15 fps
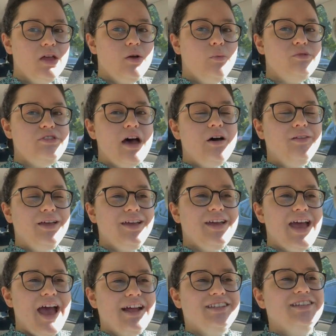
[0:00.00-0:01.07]
without,
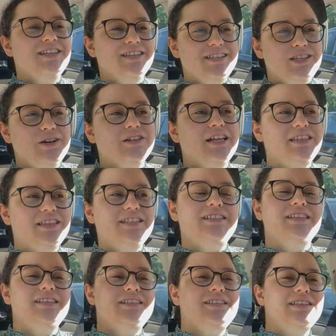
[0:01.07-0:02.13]
like, acting as though, like,
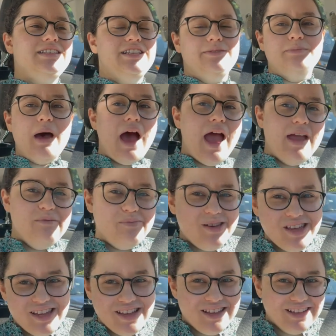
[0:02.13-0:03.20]
this is my
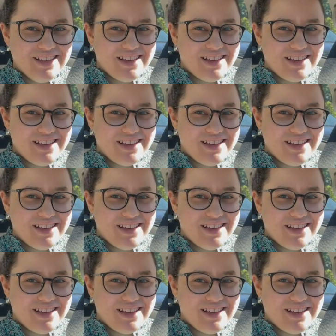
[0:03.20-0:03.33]
big,